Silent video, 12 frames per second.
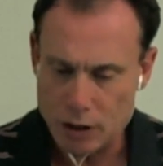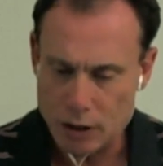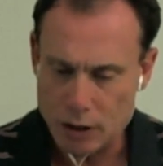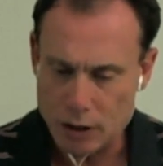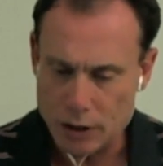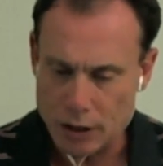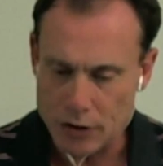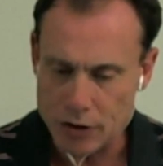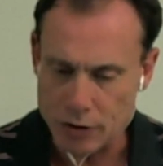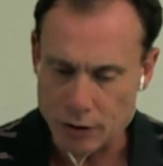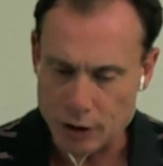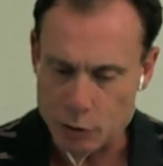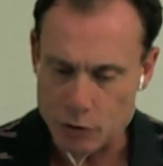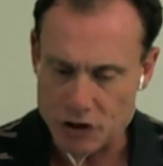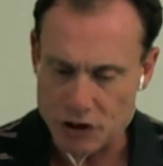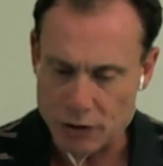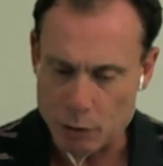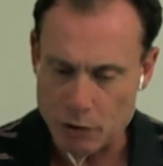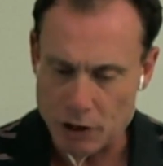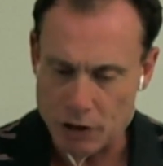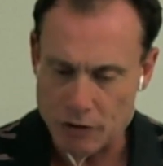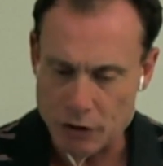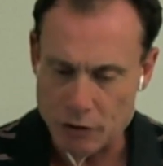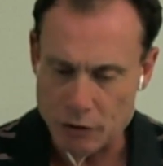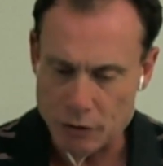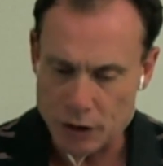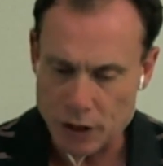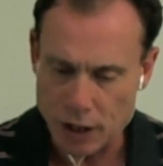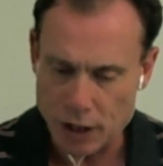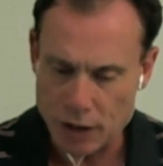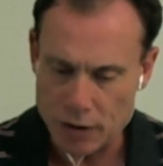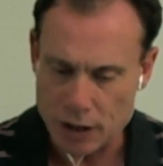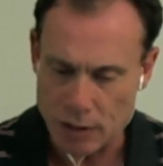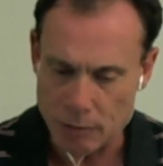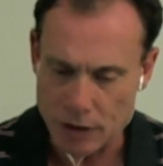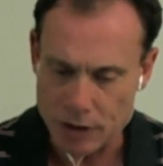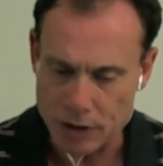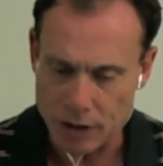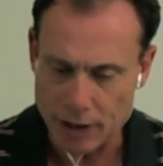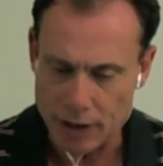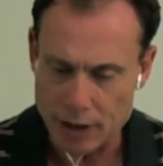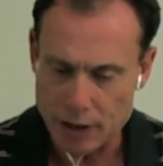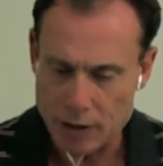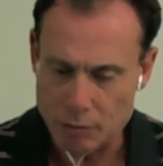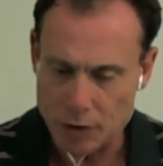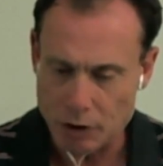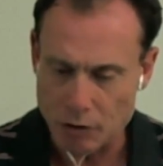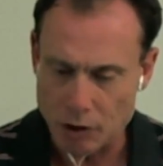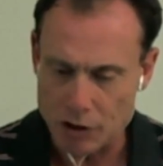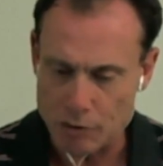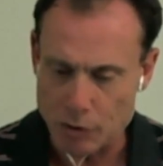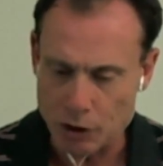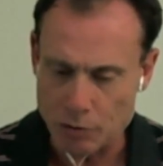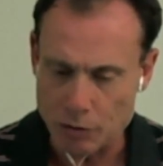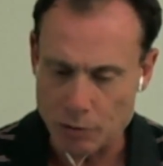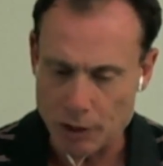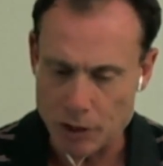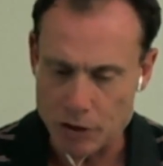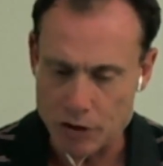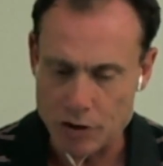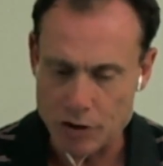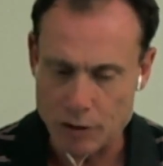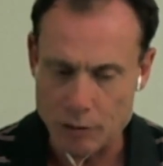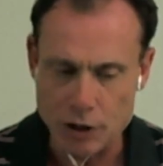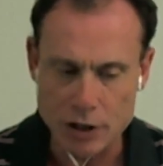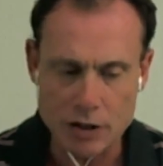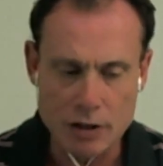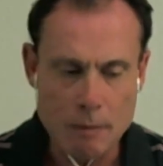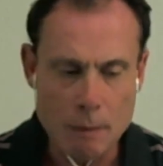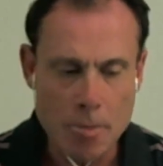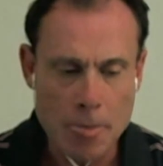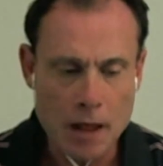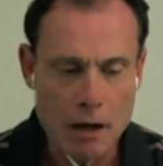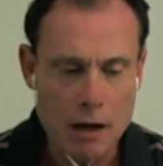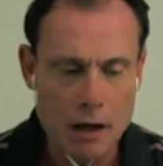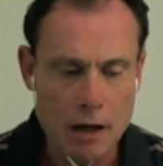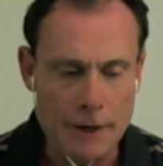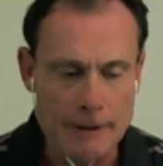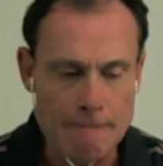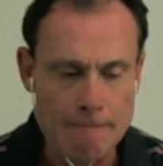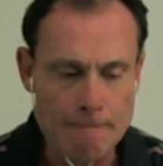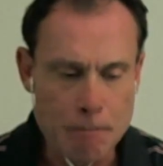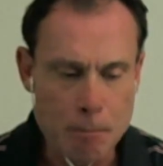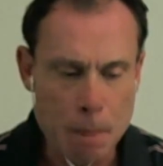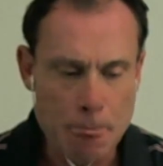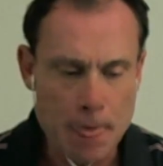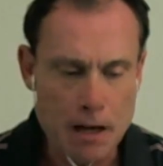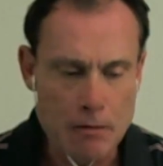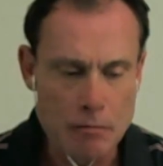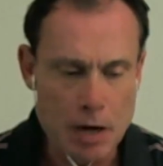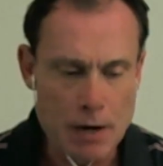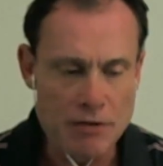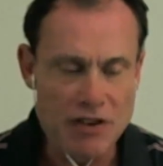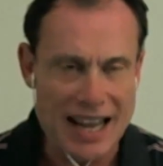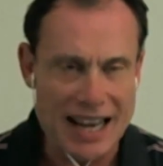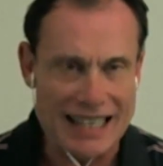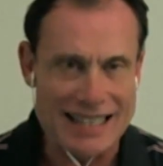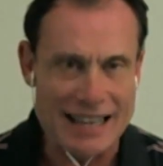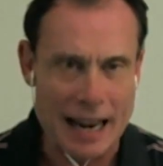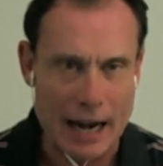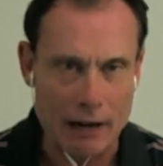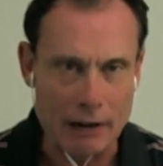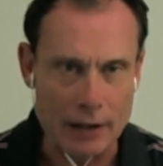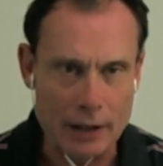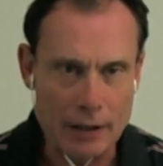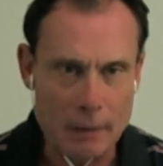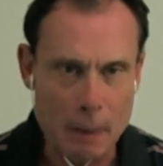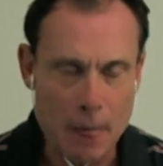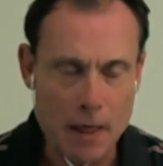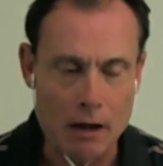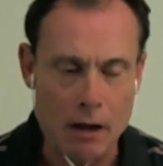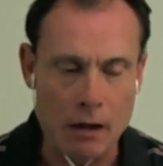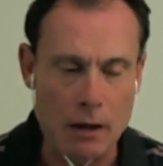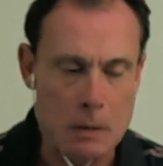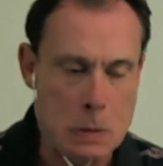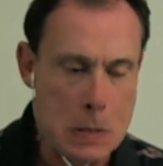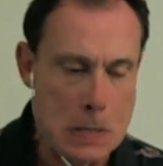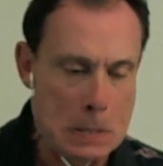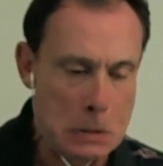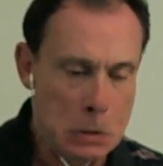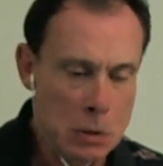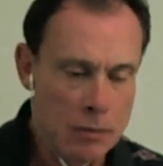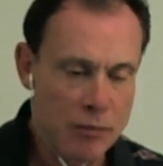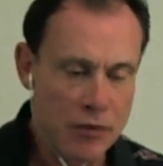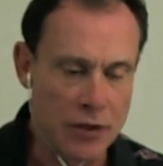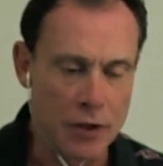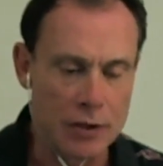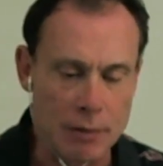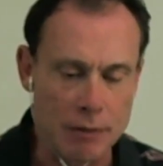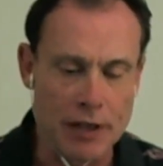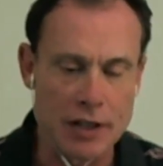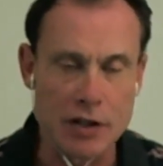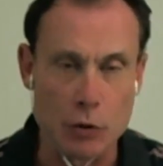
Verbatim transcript: uh, not just looking at specific page views and time on site, but across multiple pages and subjects? Um, not exactly. Um, there are some things